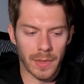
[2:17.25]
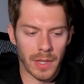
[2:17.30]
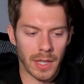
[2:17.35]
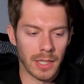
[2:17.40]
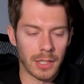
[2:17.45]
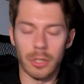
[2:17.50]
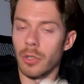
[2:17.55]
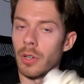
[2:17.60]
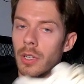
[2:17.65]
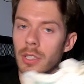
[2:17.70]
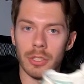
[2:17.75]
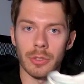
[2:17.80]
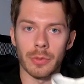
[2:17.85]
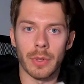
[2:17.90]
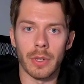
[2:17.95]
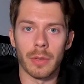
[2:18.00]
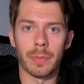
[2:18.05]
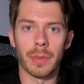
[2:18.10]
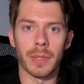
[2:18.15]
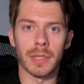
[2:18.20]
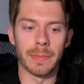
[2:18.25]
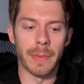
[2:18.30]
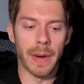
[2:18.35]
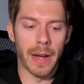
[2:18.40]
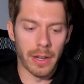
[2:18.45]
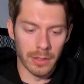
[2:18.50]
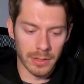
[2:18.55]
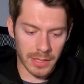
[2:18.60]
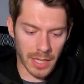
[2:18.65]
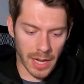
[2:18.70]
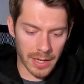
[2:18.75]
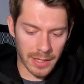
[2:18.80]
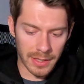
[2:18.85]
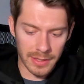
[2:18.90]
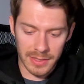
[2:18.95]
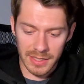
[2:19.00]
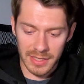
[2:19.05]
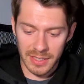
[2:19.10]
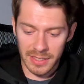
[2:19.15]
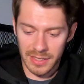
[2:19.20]
It's crossed 300 plus miles, and
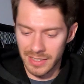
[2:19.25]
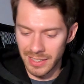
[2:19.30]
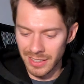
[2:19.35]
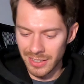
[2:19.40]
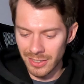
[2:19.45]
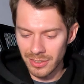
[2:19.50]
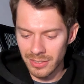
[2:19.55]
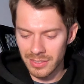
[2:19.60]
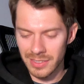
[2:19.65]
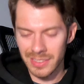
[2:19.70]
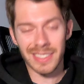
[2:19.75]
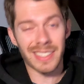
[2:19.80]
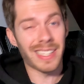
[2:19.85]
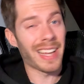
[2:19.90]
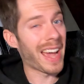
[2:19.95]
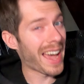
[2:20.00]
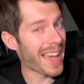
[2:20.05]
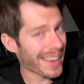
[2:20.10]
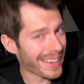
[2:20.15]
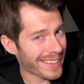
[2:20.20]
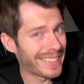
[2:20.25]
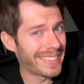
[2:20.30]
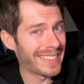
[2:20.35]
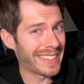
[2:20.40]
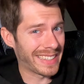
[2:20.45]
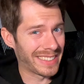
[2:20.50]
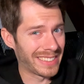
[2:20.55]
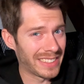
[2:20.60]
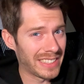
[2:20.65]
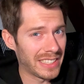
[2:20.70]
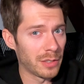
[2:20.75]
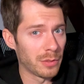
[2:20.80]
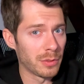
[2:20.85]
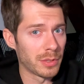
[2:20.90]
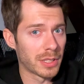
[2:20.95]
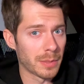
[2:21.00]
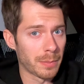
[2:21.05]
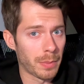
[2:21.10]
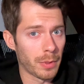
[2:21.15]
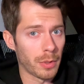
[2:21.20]
it's still technically
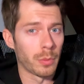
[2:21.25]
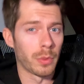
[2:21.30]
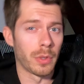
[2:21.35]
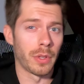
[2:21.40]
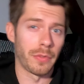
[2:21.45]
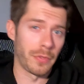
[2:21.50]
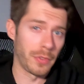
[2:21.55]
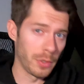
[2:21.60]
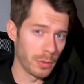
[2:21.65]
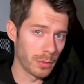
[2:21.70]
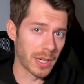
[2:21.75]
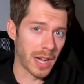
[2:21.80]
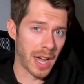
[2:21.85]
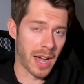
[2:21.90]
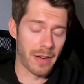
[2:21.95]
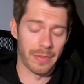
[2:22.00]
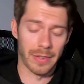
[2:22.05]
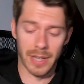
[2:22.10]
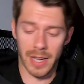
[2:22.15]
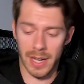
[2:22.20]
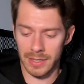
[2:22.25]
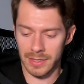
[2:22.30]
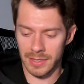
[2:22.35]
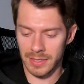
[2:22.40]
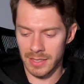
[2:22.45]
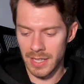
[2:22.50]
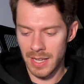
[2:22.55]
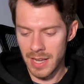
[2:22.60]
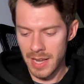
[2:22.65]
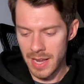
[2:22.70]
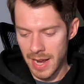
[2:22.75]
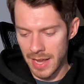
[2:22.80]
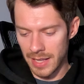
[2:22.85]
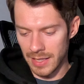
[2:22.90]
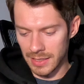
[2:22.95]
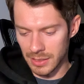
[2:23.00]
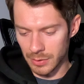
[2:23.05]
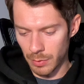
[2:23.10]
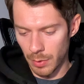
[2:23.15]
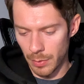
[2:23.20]
usable with a few caveats.
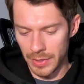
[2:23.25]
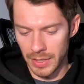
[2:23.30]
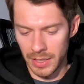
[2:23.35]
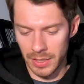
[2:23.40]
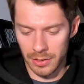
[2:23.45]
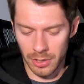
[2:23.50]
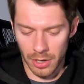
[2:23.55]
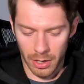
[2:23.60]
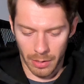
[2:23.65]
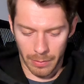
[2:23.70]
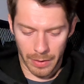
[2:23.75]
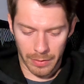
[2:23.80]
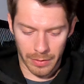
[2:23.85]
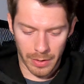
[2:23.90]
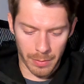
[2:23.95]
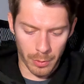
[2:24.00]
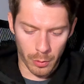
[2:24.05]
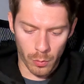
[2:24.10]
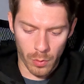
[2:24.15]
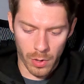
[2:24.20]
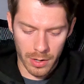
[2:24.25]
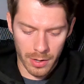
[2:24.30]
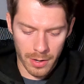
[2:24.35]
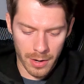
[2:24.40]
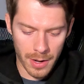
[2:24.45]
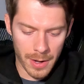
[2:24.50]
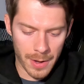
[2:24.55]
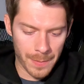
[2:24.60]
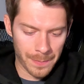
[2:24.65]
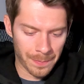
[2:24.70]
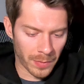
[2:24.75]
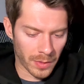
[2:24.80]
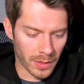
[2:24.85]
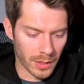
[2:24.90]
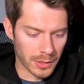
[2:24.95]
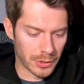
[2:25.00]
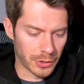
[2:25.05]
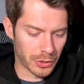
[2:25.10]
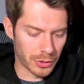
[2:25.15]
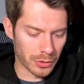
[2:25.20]
And this is what we need to talk about. Number one,
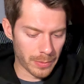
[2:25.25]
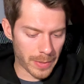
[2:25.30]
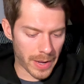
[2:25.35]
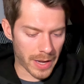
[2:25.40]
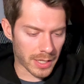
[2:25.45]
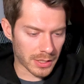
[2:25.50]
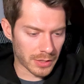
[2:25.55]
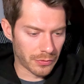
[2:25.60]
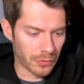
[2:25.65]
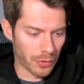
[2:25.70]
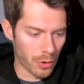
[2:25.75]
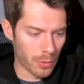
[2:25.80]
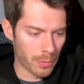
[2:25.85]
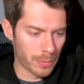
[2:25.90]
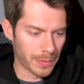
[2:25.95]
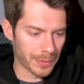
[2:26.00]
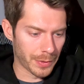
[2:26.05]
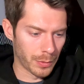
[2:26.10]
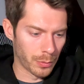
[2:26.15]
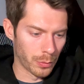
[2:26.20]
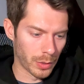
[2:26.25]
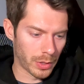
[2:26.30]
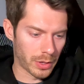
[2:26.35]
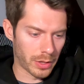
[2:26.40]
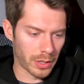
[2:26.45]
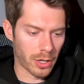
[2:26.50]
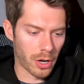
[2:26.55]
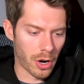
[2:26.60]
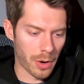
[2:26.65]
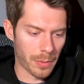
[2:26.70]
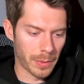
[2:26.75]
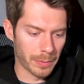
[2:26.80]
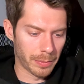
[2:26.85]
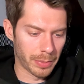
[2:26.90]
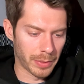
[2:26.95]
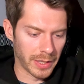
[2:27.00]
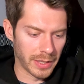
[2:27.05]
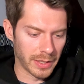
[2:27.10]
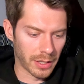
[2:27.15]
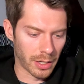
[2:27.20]
the Zoom X foam with the carbon
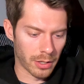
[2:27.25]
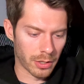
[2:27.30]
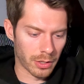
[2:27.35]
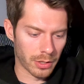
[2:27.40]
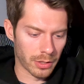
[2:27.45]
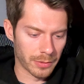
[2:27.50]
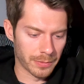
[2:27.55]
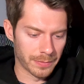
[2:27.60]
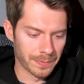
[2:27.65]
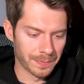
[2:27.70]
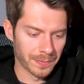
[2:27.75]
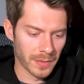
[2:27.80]
plate are